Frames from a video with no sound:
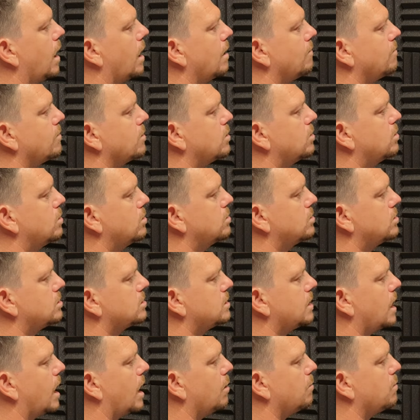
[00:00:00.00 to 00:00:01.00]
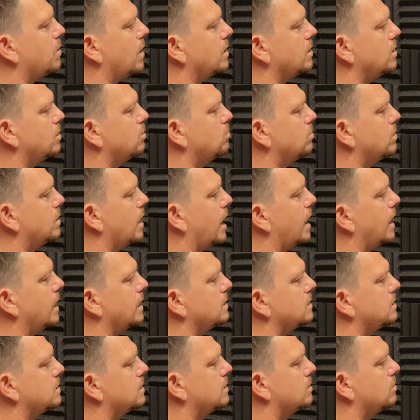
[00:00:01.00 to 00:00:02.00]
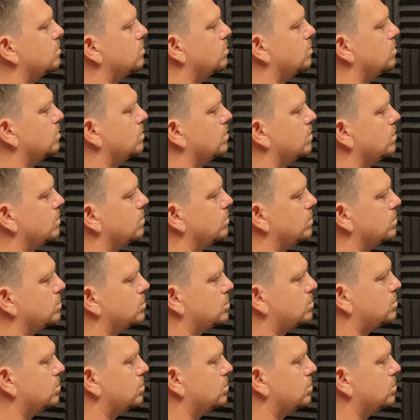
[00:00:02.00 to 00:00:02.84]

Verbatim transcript: I'll have a good stab that you guys will